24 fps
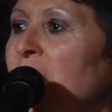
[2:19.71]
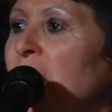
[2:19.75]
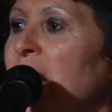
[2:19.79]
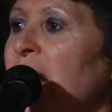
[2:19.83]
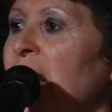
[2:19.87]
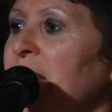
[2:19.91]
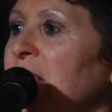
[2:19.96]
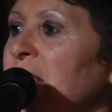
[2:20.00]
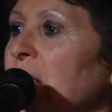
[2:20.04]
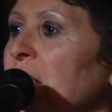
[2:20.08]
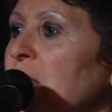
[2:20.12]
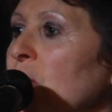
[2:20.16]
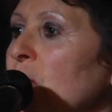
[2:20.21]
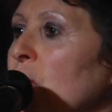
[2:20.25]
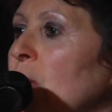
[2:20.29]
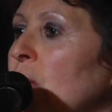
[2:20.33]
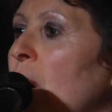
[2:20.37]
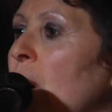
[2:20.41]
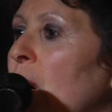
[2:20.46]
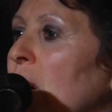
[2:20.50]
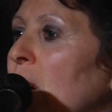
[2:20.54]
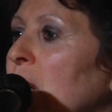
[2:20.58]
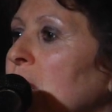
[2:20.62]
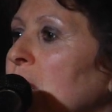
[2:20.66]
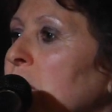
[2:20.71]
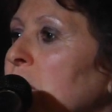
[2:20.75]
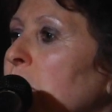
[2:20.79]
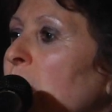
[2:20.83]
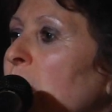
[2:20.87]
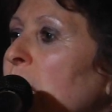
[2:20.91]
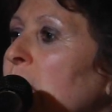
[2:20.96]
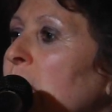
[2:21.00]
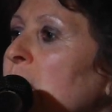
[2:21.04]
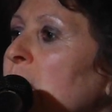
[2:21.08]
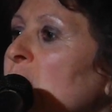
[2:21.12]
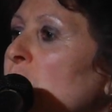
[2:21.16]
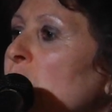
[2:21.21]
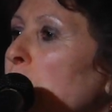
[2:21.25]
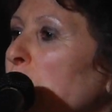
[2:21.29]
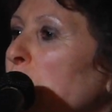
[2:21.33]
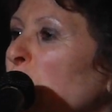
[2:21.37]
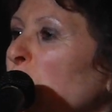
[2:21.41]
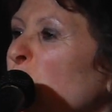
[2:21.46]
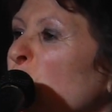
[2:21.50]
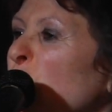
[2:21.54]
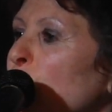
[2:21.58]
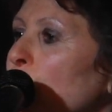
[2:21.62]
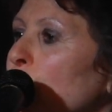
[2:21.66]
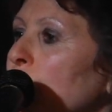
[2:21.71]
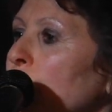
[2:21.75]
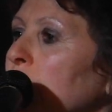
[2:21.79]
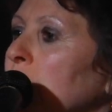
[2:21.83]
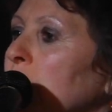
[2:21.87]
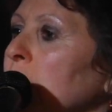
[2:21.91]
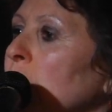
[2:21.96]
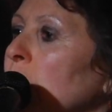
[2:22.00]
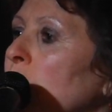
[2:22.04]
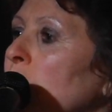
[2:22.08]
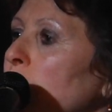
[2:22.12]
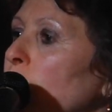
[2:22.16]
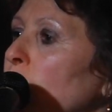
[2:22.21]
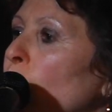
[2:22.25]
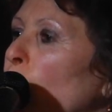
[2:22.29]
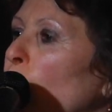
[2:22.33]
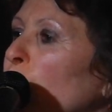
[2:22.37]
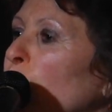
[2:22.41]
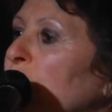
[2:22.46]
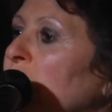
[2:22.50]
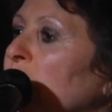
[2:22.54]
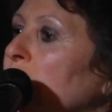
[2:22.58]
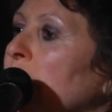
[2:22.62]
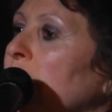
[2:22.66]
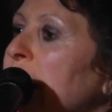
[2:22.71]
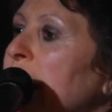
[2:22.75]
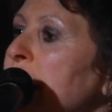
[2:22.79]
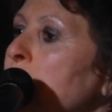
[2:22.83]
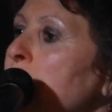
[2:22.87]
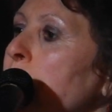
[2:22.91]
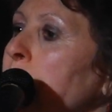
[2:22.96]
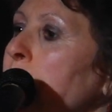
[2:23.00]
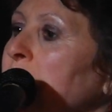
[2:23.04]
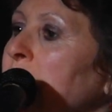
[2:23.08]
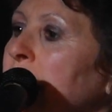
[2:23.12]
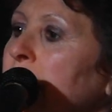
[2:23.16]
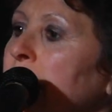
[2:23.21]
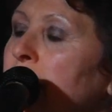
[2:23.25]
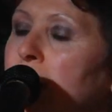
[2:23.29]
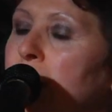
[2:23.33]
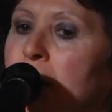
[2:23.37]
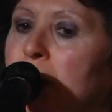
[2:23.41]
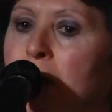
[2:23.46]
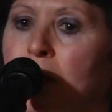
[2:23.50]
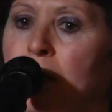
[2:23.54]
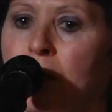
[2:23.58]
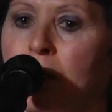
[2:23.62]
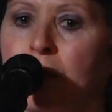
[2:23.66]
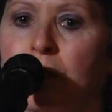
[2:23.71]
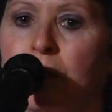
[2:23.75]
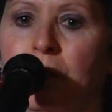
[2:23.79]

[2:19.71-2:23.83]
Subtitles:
And then there are my personal mortal enemies.